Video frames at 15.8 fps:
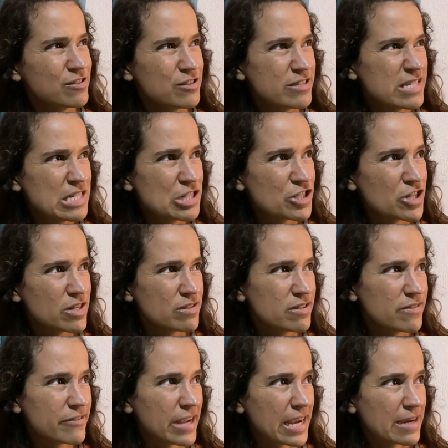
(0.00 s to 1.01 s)
was it
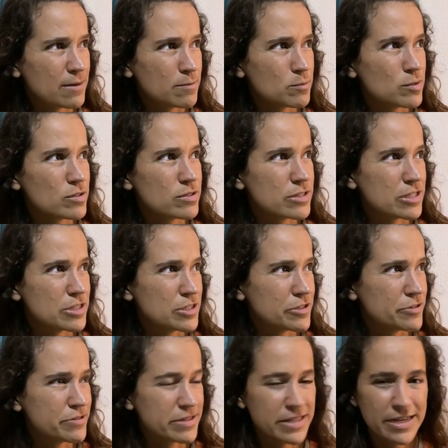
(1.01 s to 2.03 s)
Joseph Campbell too
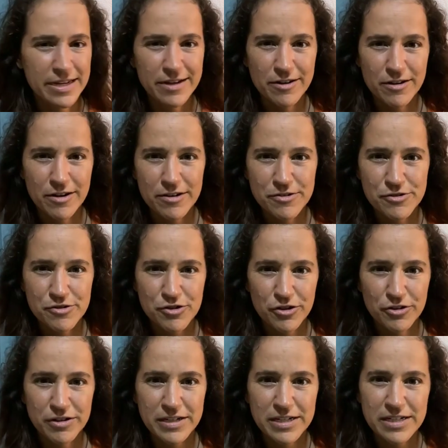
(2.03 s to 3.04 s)
in The Hero's
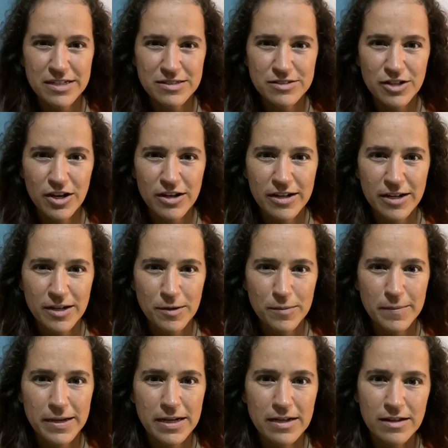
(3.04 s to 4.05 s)
Journey
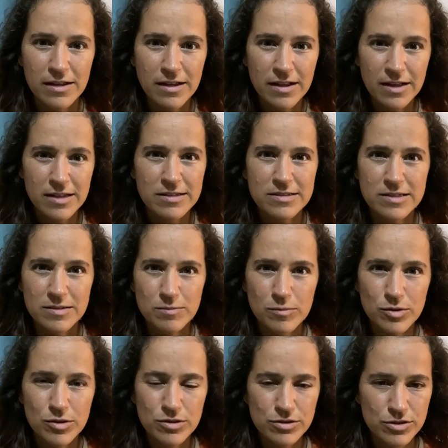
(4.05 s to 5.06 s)
talking about
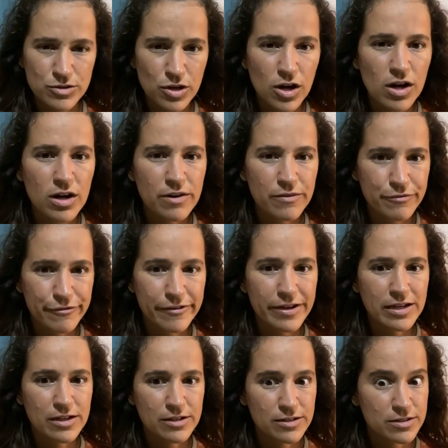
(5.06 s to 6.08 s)
symbols? Certain
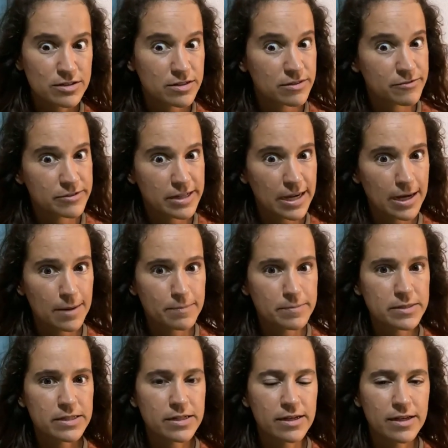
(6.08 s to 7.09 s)
figures have
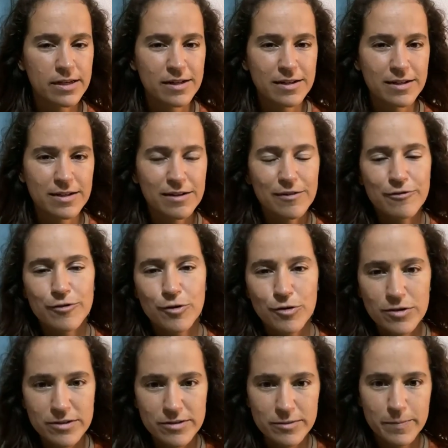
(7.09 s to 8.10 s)
tapped in and, of
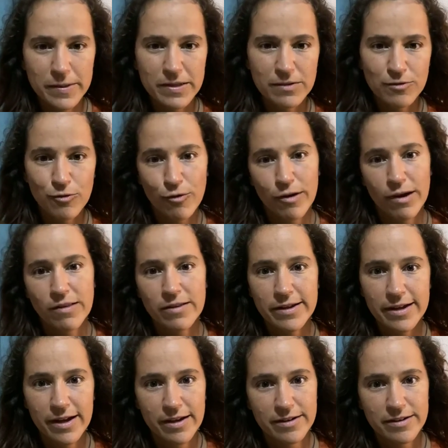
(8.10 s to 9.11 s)
course, been
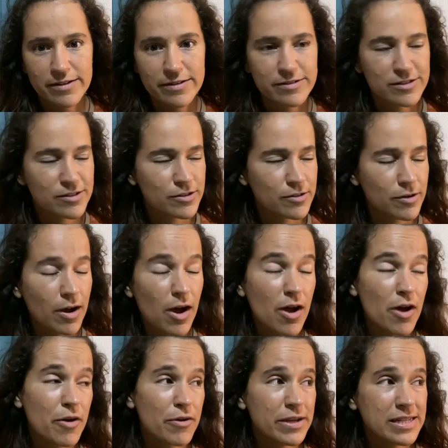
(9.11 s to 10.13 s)
relegated to,
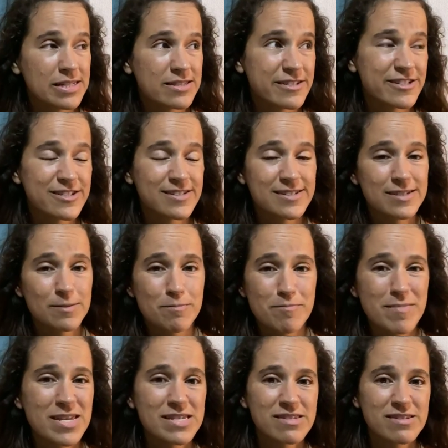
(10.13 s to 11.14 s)
oh, he's just a
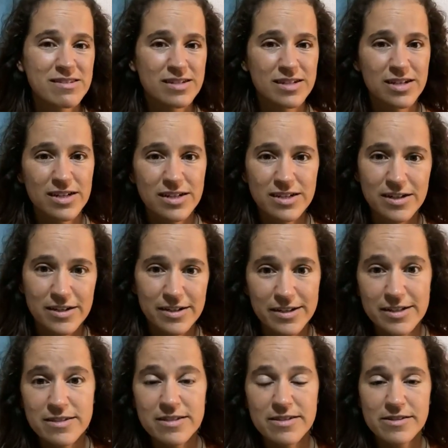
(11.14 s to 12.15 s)
mystic
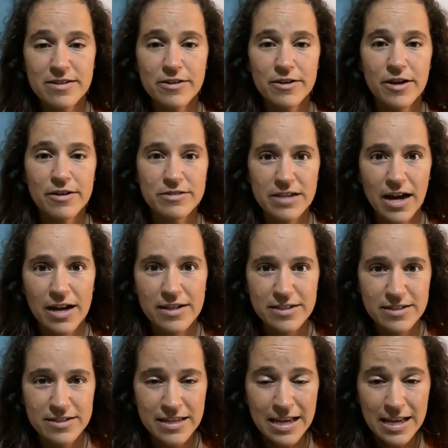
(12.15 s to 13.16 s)
or he's a
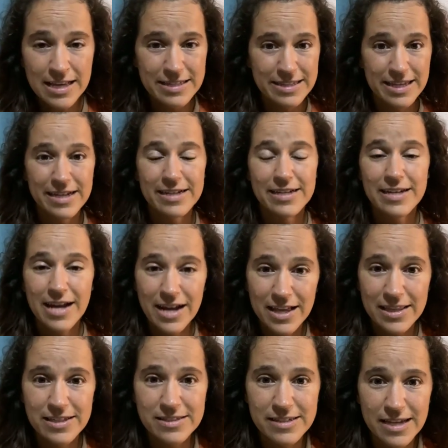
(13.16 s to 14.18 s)
pseudoscientist. It's like,
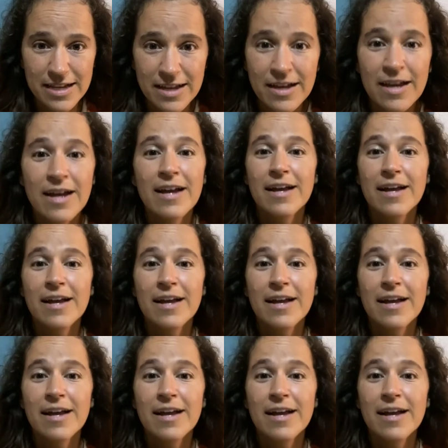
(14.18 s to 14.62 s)
nah, these guys